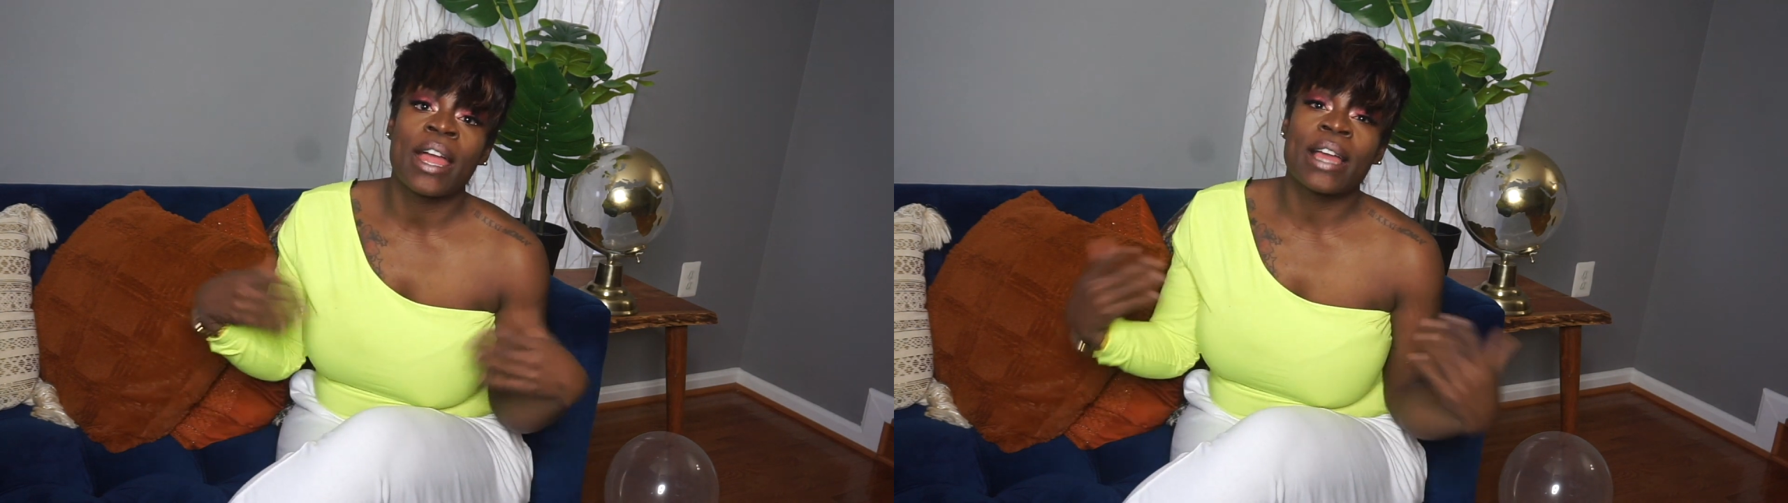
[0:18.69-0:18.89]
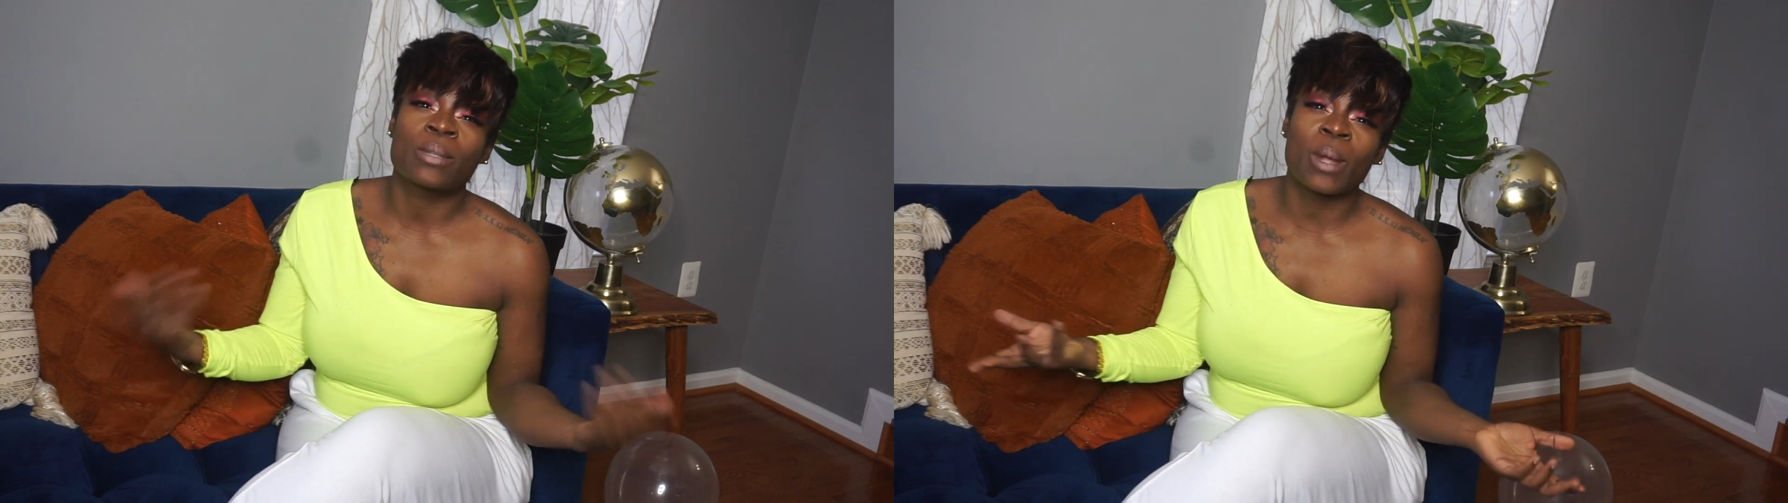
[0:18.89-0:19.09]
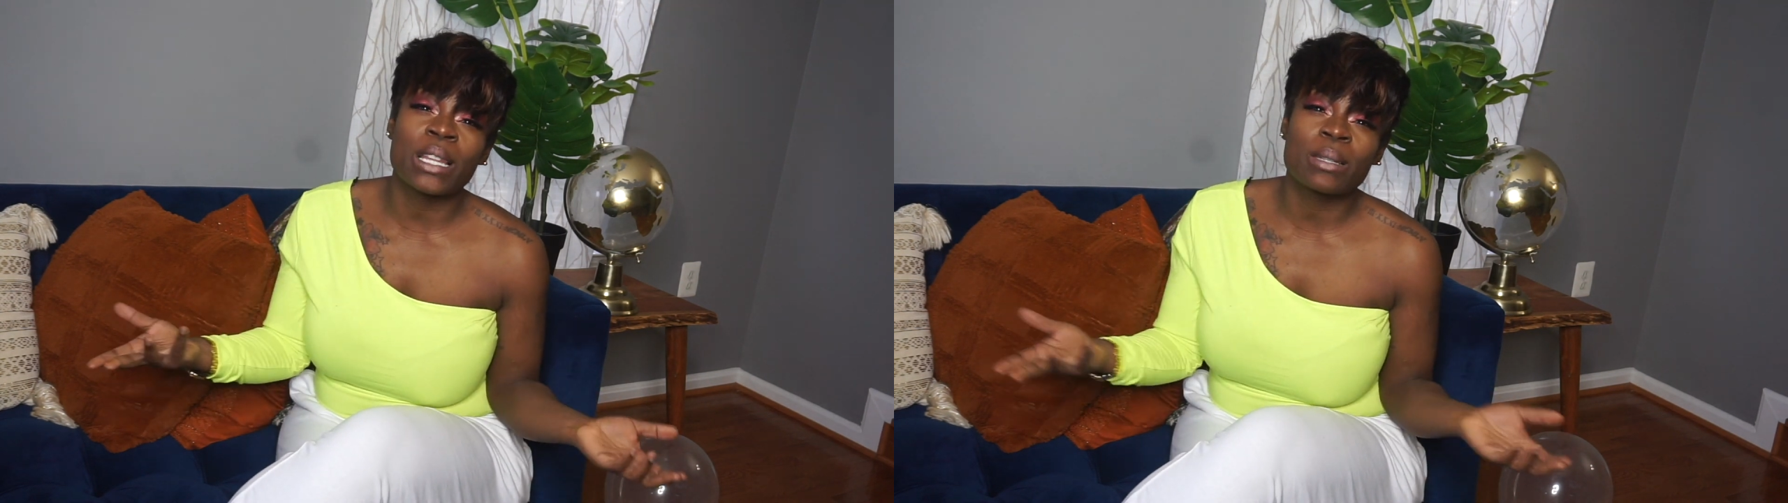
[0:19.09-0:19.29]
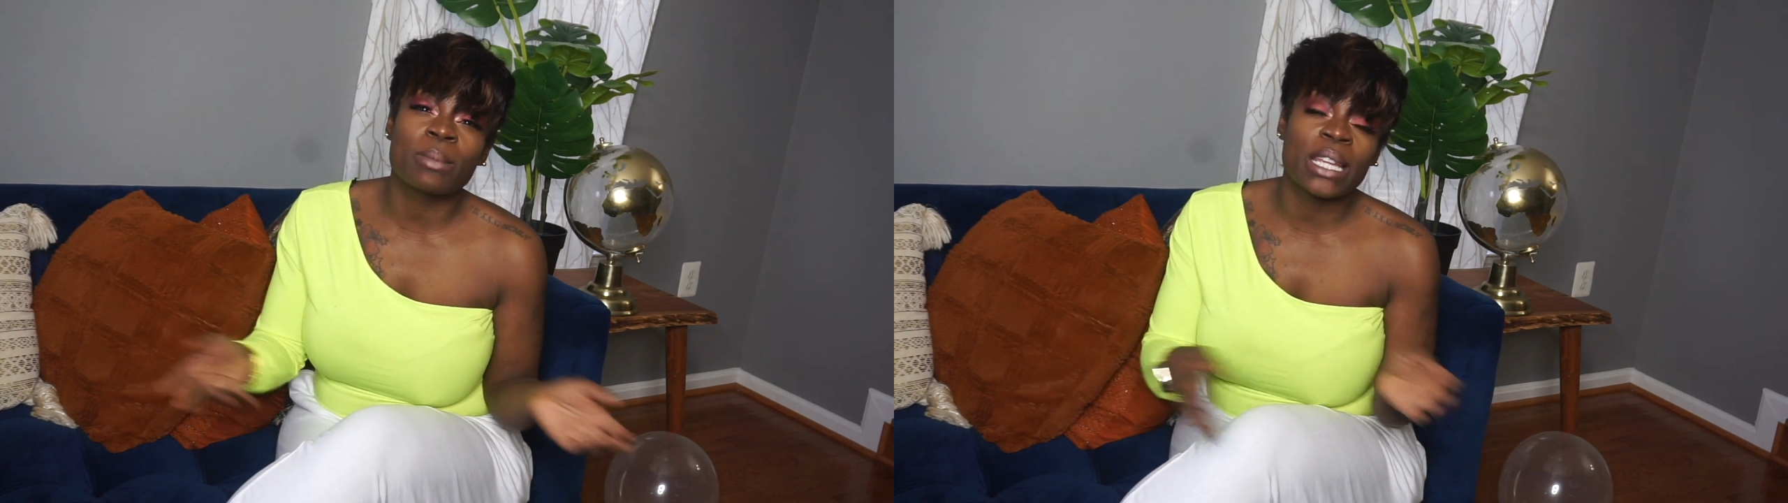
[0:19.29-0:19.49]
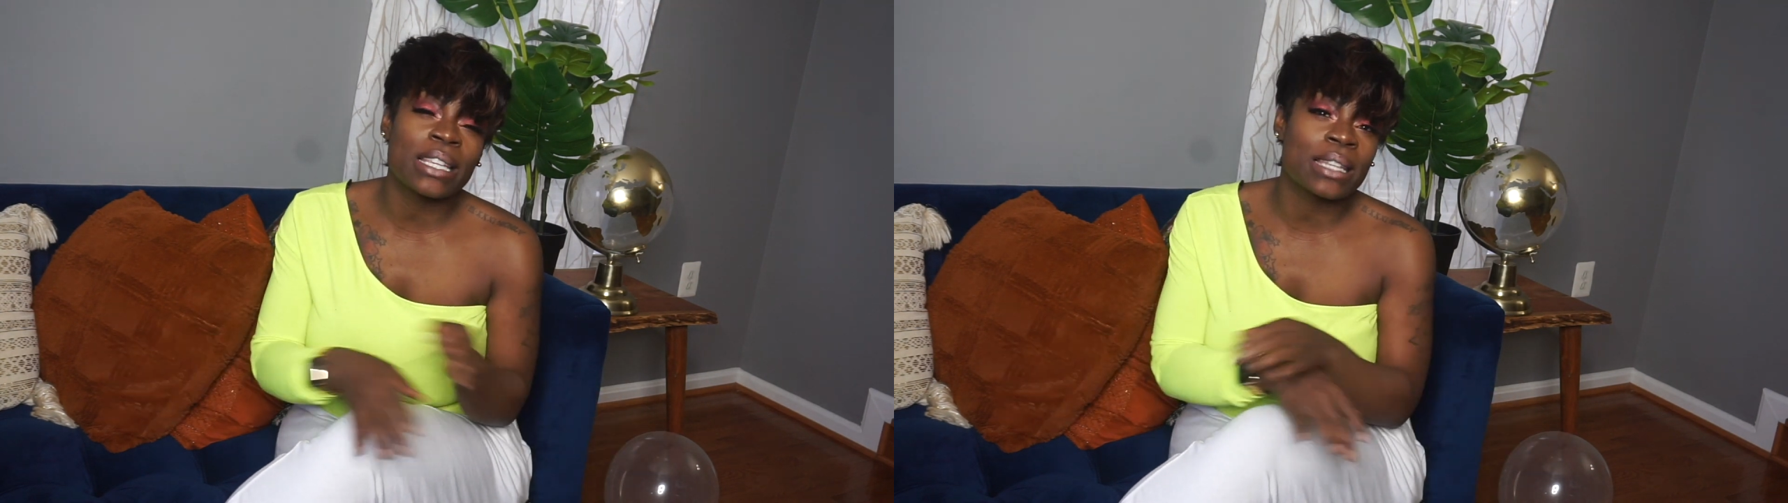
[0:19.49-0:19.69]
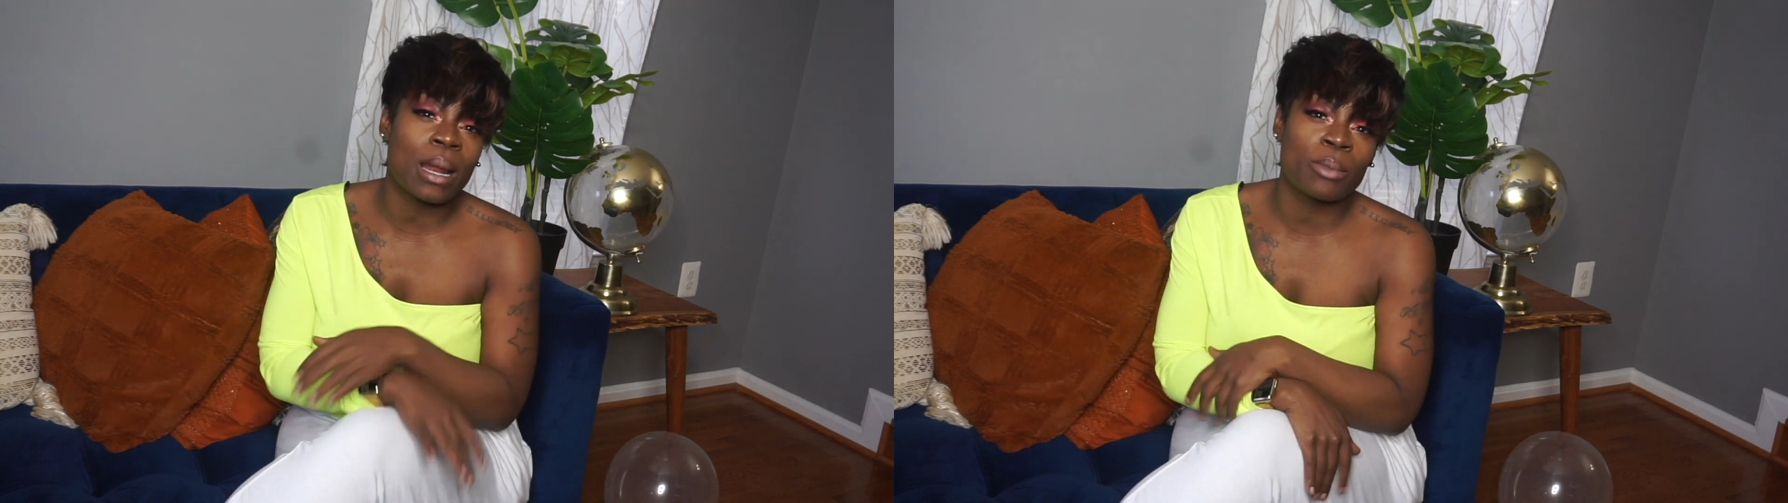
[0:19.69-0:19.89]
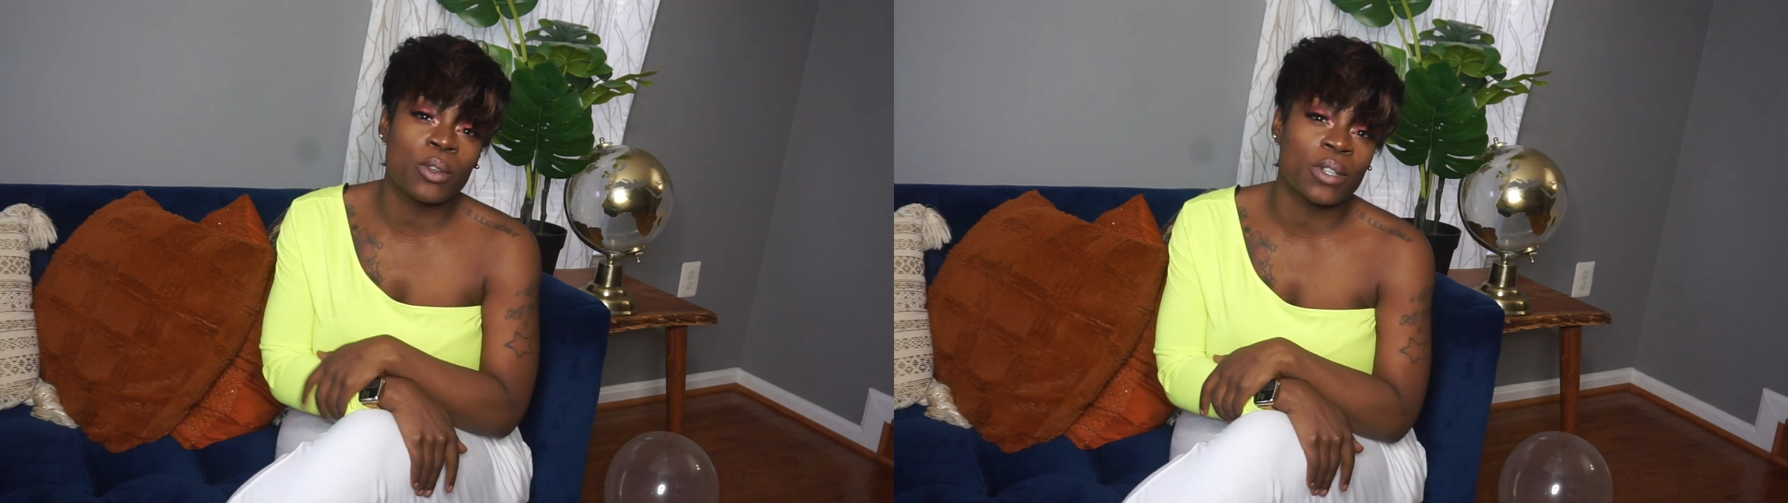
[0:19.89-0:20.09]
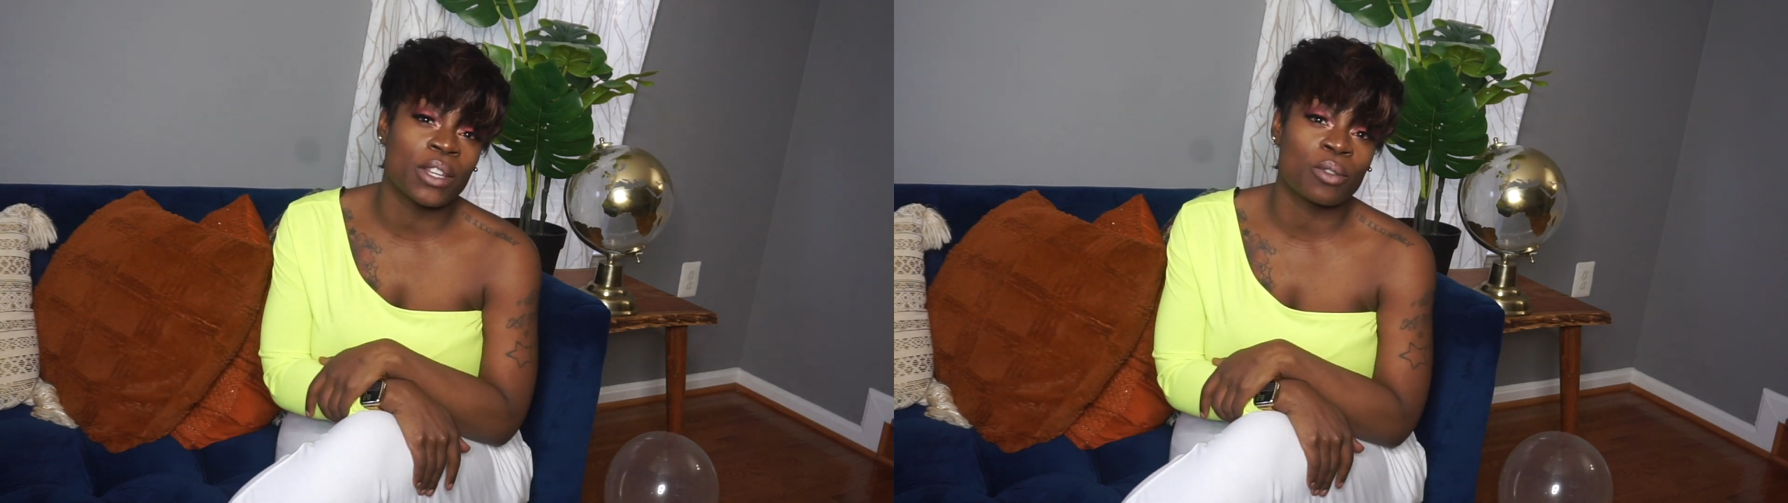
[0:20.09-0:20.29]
as well as some things that I'm using